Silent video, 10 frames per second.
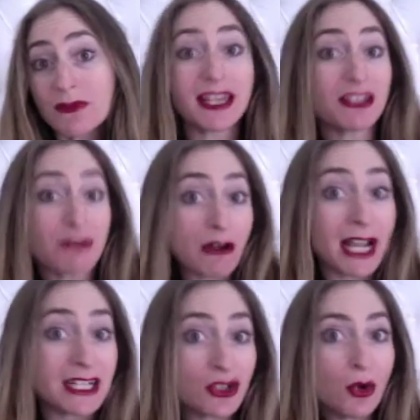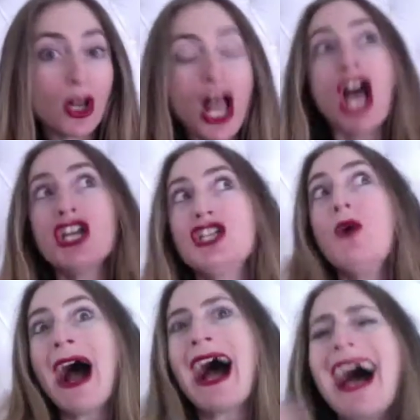like throughout high school,
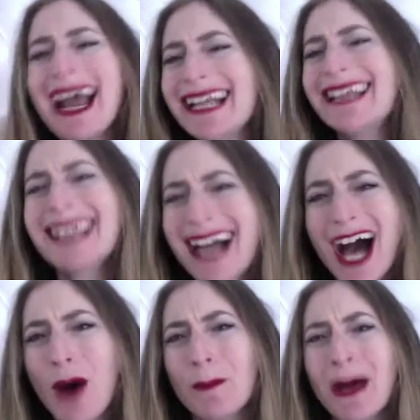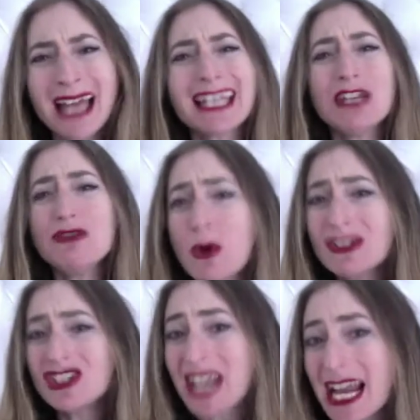you hide the gum. Like you don't
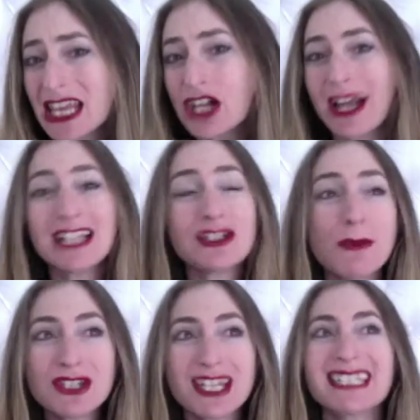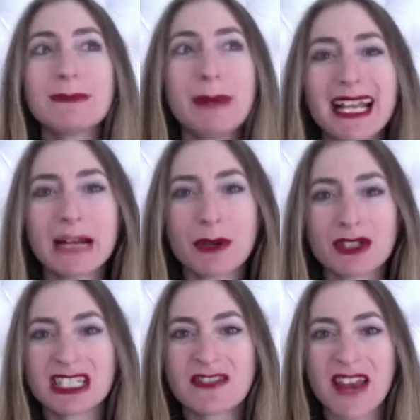stand there and it's almost like spitting in a
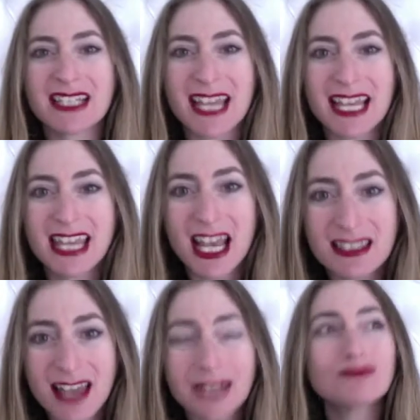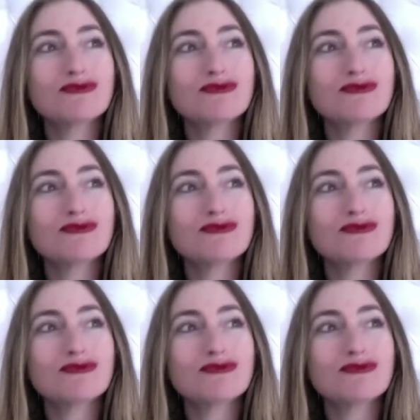person's face like this, like